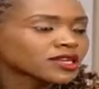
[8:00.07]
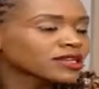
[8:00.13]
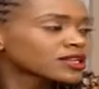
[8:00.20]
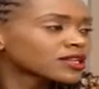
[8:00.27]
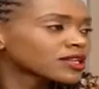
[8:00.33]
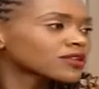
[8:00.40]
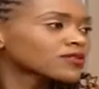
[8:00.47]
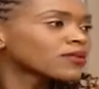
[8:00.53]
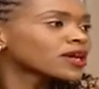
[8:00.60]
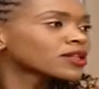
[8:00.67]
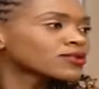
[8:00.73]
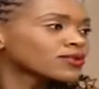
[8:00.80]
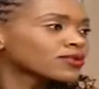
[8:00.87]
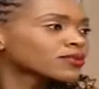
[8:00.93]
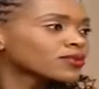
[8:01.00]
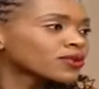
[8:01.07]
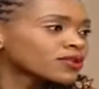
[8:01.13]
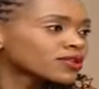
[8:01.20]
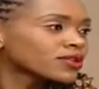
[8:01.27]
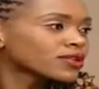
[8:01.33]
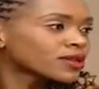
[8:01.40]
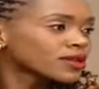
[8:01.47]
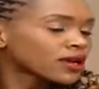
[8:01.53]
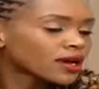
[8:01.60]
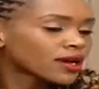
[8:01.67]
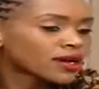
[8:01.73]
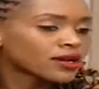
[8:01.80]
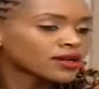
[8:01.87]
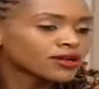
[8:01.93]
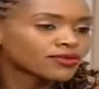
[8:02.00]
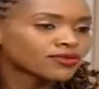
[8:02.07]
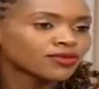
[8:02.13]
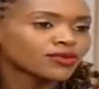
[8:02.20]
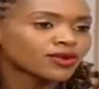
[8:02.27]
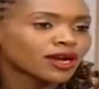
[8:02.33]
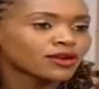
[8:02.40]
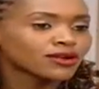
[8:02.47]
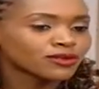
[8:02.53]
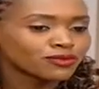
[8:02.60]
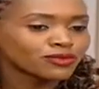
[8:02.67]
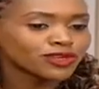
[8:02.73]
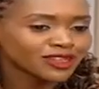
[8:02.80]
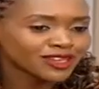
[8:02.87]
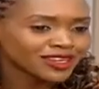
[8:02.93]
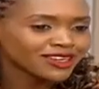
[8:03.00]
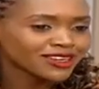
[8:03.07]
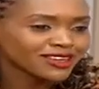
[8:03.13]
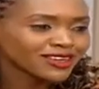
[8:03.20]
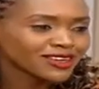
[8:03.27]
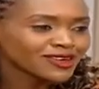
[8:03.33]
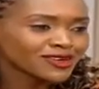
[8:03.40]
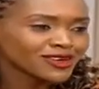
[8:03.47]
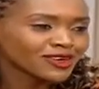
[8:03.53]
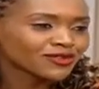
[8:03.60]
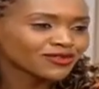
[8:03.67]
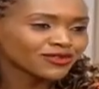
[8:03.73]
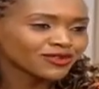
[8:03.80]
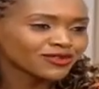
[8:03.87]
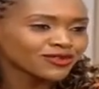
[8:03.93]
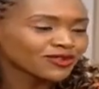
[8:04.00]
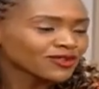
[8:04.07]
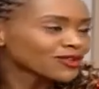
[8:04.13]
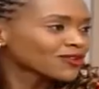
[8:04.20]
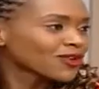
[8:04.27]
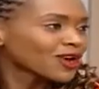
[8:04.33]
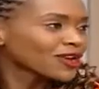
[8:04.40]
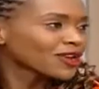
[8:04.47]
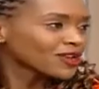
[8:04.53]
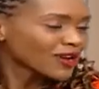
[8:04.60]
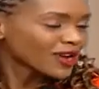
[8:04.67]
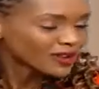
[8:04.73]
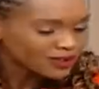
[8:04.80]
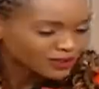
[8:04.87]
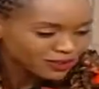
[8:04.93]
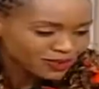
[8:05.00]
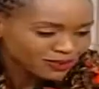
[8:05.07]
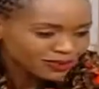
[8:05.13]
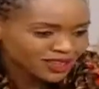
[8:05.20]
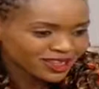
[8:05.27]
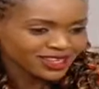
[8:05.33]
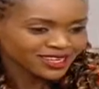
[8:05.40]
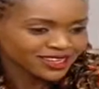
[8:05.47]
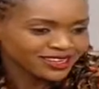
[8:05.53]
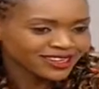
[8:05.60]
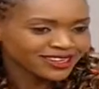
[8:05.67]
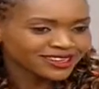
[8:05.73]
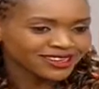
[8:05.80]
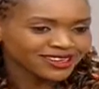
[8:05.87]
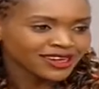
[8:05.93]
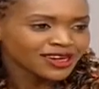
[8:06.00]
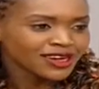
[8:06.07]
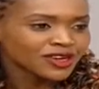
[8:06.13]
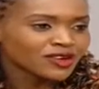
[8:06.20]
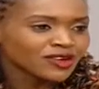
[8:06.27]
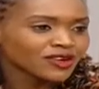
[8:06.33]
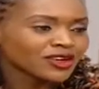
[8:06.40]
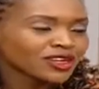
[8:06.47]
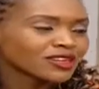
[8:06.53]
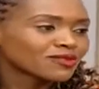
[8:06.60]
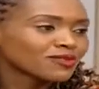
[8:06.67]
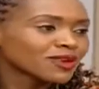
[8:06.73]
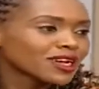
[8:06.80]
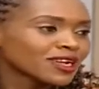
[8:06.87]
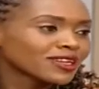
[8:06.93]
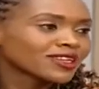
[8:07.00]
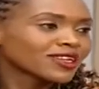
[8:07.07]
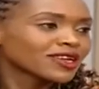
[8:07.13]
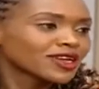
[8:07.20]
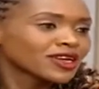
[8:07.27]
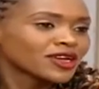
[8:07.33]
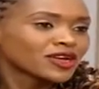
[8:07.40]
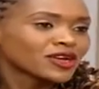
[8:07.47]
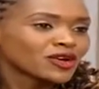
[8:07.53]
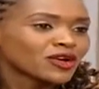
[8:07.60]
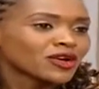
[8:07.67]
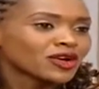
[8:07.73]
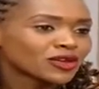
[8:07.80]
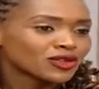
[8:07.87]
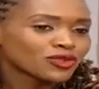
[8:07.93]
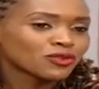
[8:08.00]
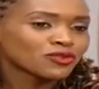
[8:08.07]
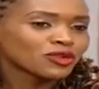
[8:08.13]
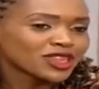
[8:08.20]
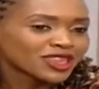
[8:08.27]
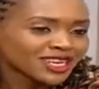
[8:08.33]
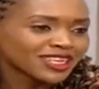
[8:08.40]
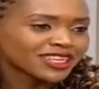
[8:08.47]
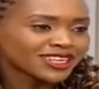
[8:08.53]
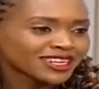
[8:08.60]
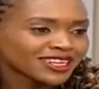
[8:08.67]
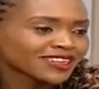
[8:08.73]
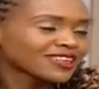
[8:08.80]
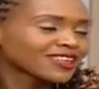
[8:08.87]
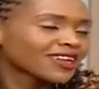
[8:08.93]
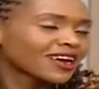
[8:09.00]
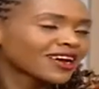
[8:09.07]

tested is part of sports. If you are not being tested, if you are not being tested, it means, to be tested